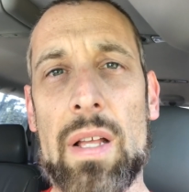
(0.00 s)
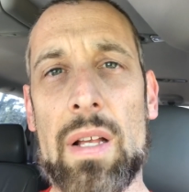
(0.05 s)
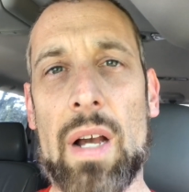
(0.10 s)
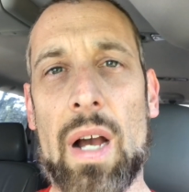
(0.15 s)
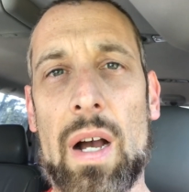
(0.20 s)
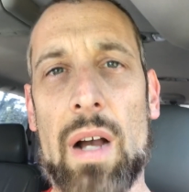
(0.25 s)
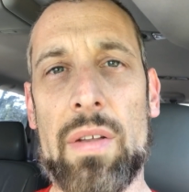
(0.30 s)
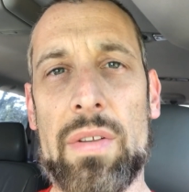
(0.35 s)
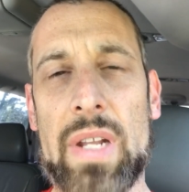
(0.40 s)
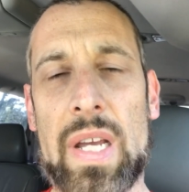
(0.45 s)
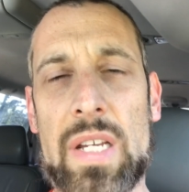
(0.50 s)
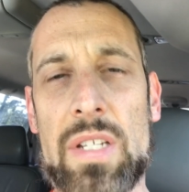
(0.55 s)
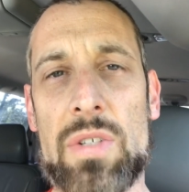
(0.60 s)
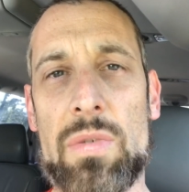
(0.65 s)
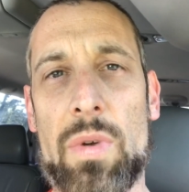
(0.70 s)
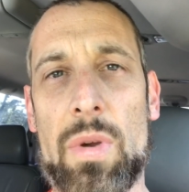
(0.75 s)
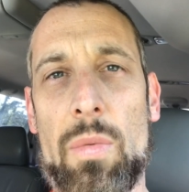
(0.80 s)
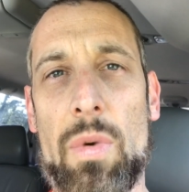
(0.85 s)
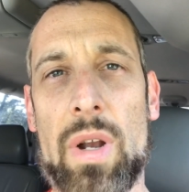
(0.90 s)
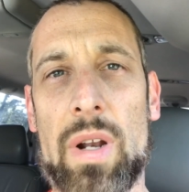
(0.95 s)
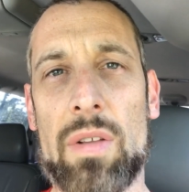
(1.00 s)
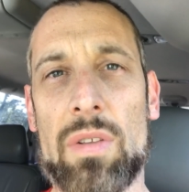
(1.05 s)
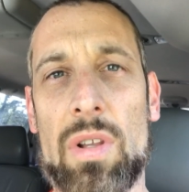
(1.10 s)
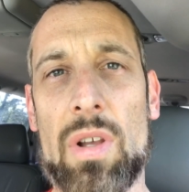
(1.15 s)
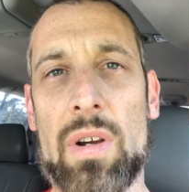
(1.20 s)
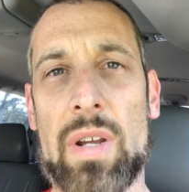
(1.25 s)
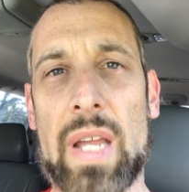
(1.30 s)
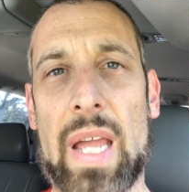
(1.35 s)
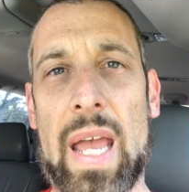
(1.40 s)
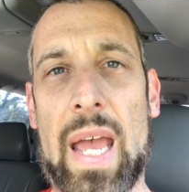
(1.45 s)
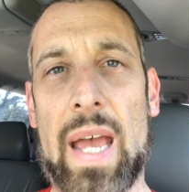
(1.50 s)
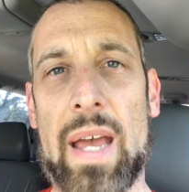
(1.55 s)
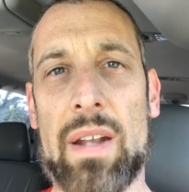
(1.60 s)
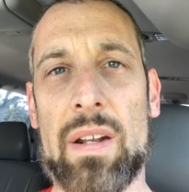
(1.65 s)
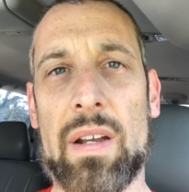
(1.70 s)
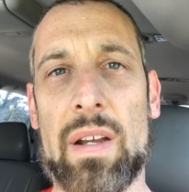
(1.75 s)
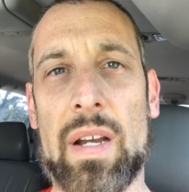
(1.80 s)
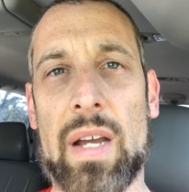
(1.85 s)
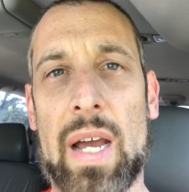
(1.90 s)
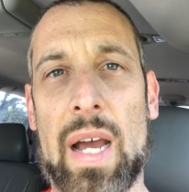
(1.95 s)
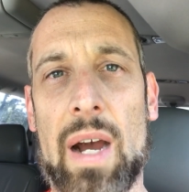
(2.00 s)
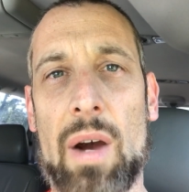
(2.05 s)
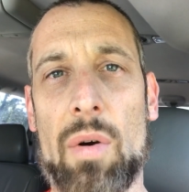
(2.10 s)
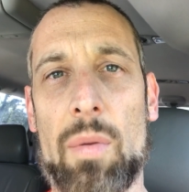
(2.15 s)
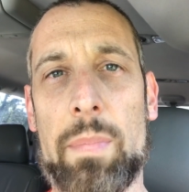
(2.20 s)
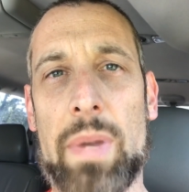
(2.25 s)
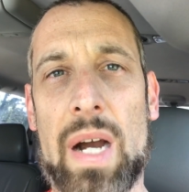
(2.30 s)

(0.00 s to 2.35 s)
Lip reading: Next, we want to look at our